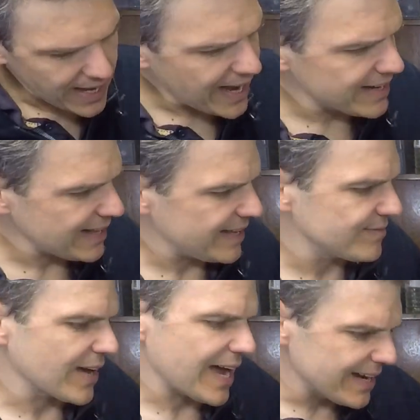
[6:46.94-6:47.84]
I'll
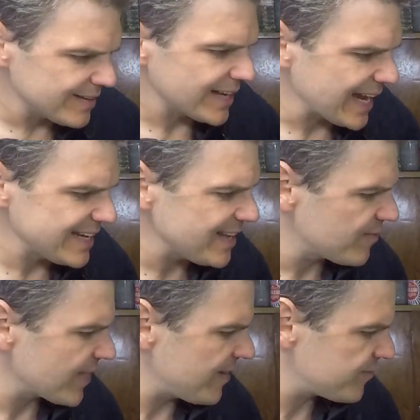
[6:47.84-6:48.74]

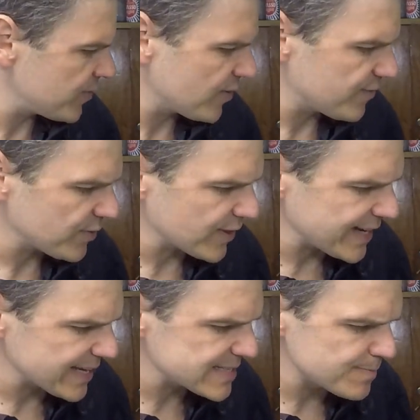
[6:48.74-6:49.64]
leave that for the
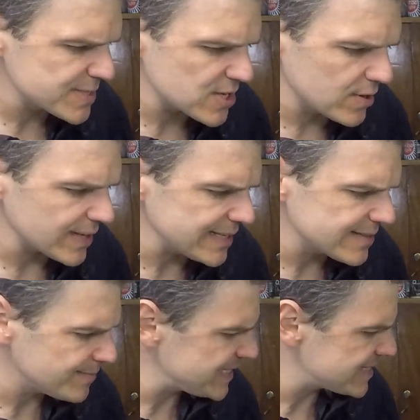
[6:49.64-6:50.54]
next episode. In
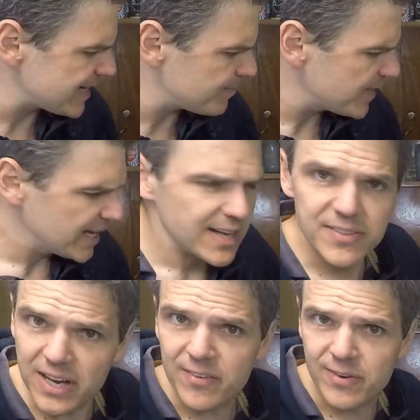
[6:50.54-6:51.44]
the meantime,
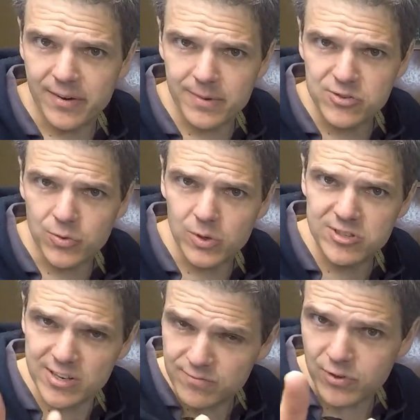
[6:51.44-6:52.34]
thank you very much for
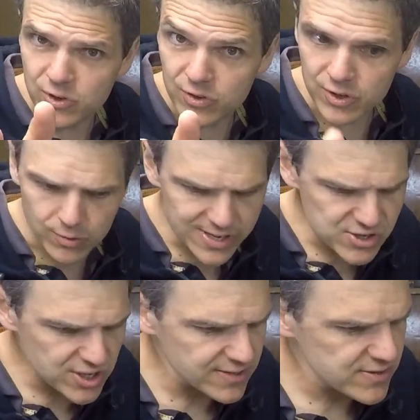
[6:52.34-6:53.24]
watching, for your
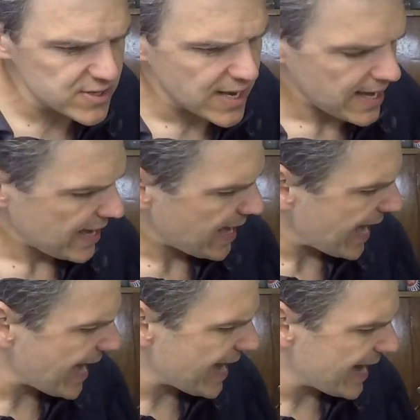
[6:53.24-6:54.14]
questions,
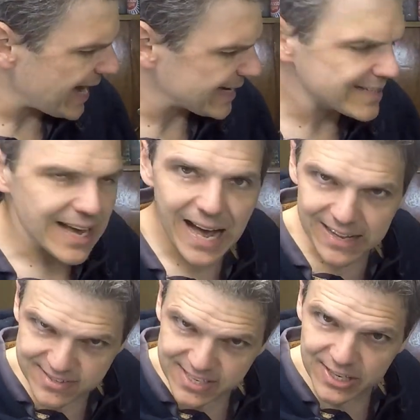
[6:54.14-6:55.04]
and
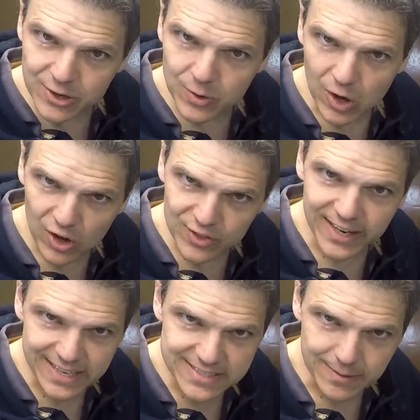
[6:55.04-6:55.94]
I'll see you on the
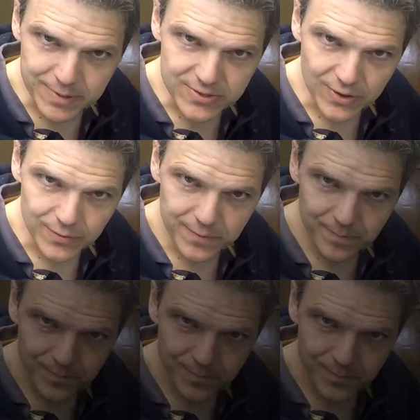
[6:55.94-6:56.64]
next episode.